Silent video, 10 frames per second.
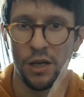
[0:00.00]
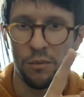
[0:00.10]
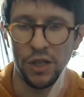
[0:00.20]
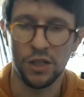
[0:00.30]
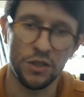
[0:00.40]

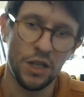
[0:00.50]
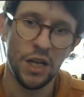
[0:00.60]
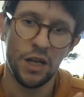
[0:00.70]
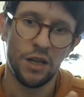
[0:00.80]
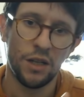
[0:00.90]
Because
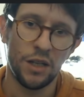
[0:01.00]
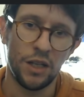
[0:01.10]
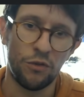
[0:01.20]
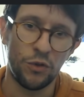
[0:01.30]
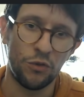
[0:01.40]

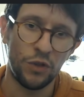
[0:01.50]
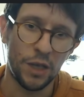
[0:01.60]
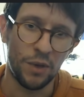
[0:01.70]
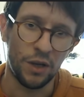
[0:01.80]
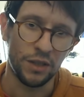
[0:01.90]
if you think
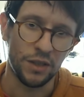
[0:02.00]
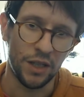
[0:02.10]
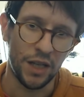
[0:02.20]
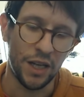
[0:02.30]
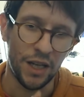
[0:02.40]
about it,
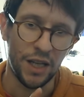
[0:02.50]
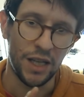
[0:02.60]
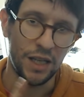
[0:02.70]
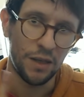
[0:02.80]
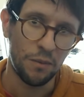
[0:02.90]

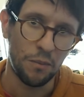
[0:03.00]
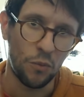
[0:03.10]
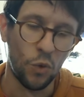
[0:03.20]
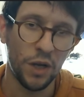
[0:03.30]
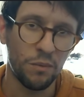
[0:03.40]
a
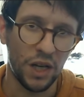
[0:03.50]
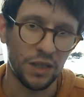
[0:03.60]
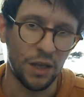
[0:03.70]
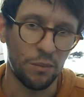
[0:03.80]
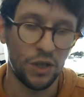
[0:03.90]

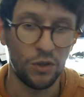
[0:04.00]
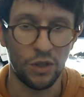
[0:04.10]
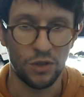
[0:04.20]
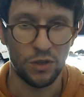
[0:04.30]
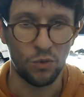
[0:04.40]
1-byte number you
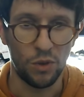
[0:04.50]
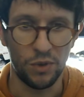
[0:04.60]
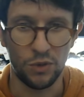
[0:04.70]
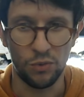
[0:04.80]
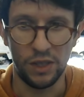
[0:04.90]
can store
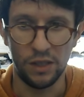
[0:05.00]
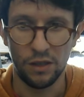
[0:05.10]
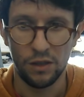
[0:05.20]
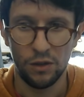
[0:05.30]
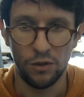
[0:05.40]
between
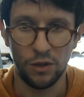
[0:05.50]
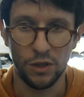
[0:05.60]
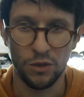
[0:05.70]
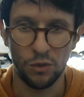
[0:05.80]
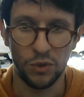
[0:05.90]

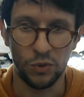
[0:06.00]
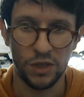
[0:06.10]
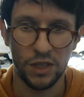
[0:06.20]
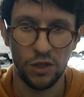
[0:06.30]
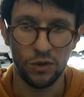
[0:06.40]

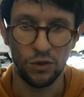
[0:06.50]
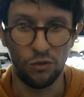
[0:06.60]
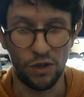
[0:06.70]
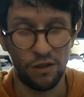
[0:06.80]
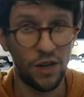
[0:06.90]
0 and
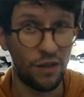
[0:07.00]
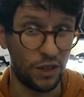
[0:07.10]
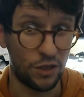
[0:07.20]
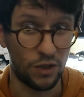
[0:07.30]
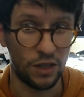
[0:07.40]
255 in
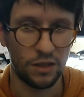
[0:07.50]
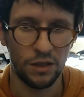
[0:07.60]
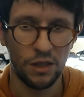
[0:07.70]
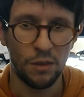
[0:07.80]
it, right?